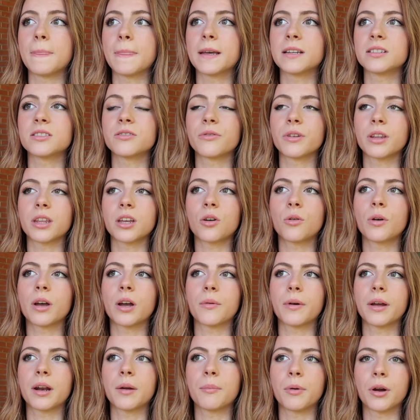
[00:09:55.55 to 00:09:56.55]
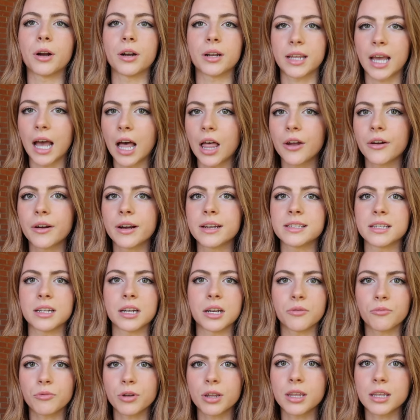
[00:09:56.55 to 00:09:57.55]
It's a really quick way to burn calories
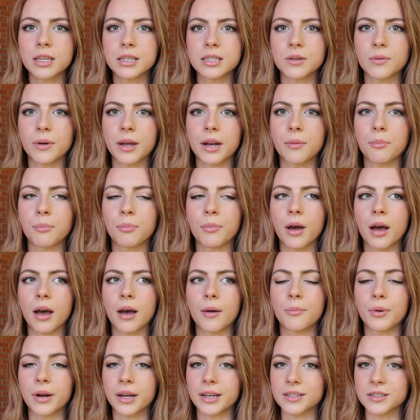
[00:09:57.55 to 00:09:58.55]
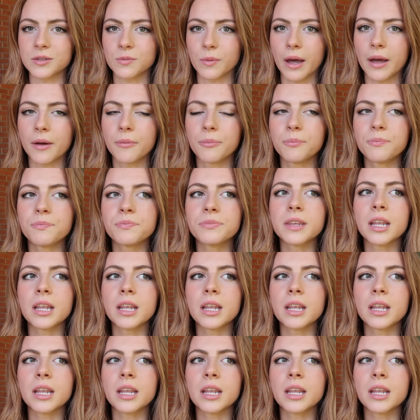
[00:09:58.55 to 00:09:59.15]
and a really easy way to break a sweat.